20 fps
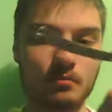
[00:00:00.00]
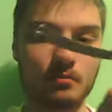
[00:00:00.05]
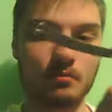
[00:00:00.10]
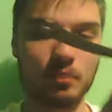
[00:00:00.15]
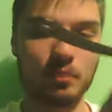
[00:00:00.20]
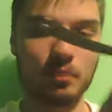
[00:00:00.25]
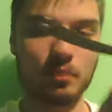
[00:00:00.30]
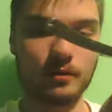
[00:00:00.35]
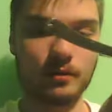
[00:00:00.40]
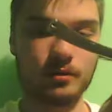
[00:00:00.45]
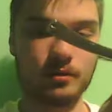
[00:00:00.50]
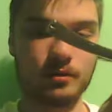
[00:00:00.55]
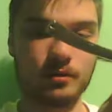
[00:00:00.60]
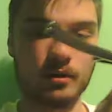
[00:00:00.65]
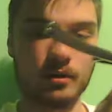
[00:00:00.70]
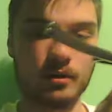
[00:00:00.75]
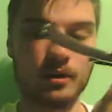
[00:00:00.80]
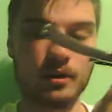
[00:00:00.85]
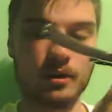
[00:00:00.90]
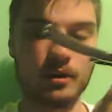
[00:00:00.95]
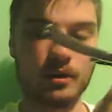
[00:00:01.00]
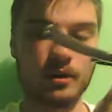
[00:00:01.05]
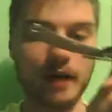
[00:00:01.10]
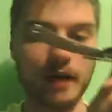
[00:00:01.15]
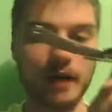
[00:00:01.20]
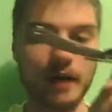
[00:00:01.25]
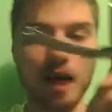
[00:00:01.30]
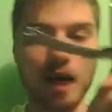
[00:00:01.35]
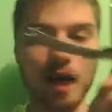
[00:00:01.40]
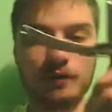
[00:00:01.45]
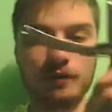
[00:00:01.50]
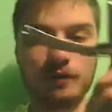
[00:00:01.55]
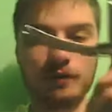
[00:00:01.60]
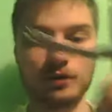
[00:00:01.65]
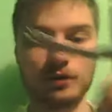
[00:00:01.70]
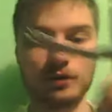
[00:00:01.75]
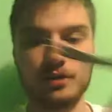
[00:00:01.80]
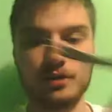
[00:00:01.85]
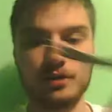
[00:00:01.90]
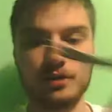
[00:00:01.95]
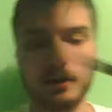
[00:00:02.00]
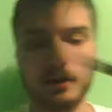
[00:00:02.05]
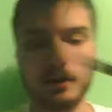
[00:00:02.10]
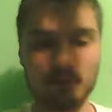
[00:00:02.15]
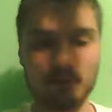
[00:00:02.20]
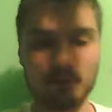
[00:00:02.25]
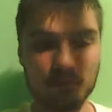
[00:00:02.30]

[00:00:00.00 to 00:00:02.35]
pretty good sword. Auf Wiedersehen.